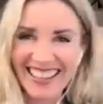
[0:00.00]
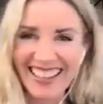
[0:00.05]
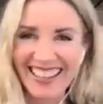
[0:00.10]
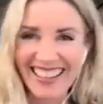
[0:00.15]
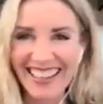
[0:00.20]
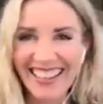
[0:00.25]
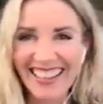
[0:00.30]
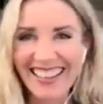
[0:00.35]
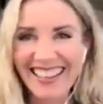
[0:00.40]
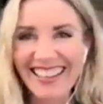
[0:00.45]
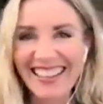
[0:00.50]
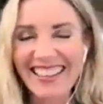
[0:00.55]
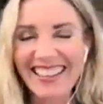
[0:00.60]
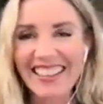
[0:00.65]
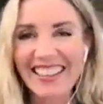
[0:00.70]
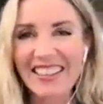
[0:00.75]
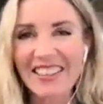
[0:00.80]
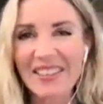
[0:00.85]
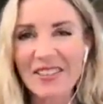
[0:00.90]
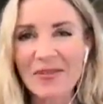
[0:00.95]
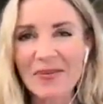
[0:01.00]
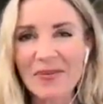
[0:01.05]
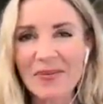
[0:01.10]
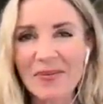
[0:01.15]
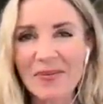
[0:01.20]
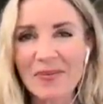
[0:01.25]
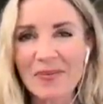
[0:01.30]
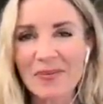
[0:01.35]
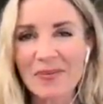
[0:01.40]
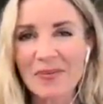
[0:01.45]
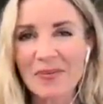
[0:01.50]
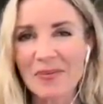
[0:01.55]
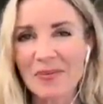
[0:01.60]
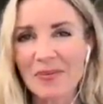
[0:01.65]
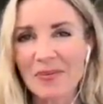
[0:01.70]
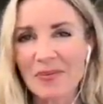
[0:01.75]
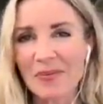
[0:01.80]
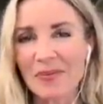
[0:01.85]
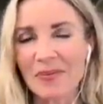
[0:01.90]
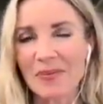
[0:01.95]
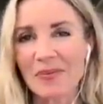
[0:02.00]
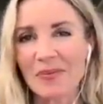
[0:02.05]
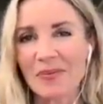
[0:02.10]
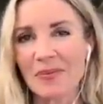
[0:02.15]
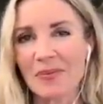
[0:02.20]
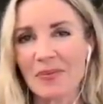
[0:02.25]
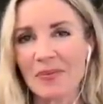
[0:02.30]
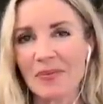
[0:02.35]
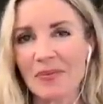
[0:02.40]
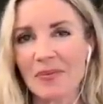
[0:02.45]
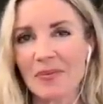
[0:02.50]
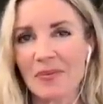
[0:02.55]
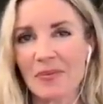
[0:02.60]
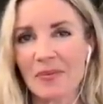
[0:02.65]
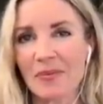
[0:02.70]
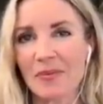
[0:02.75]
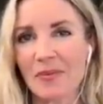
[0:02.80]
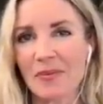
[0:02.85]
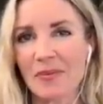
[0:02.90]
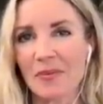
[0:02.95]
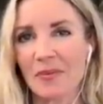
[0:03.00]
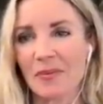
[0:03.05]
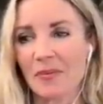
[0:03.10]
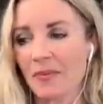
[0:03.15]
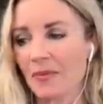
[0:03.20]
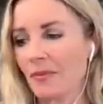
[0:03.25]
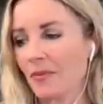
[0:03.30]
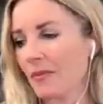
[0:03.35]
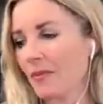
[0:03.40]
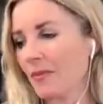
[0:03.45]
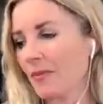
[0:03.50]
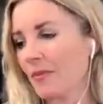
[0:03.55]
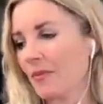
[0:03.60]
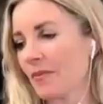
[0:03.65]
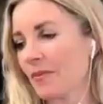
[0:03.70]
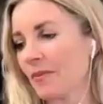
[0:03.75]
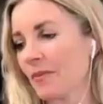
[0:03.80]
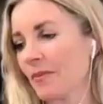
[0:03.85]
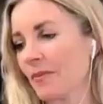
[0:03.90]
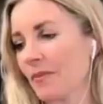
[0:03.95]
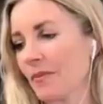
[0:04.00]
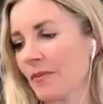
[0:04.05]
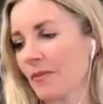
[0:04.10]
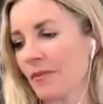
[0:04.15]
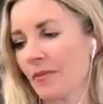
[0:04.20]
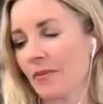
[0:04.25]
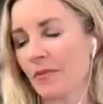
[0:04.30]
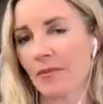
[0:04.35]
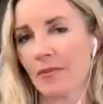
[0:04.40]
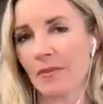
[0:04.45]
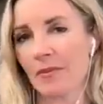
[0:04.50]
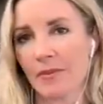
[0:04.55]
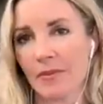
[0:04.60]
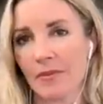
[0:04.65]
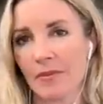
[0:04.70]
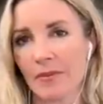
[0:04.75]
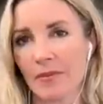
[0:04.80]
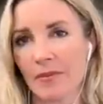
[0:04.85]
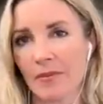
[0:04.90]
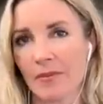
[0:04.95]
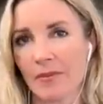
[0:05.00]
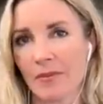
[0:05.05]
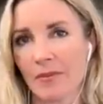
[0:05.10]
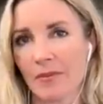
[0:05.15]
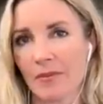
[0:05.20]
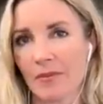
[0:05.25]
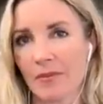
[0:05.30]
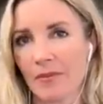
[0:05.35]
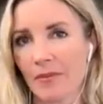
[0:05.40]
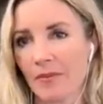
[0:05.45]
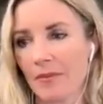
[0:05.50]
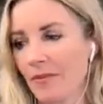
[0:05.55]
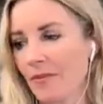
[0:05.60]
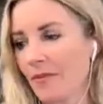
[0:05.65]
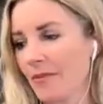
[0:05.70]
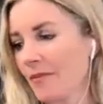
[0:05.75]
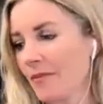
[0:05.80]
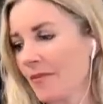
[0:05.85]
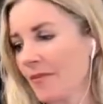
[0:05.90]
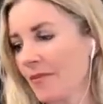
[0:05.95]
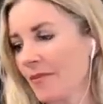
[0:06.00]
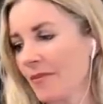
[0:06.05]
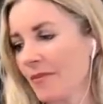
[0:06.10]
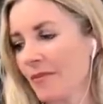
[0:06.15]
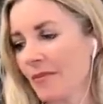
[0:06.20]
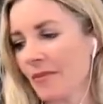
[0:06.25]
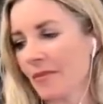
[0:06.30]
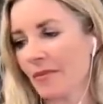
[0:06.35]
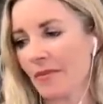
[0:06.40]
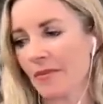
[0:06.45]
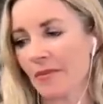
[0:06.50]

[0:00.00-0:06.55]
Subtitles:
No words are spoken by the person on screen.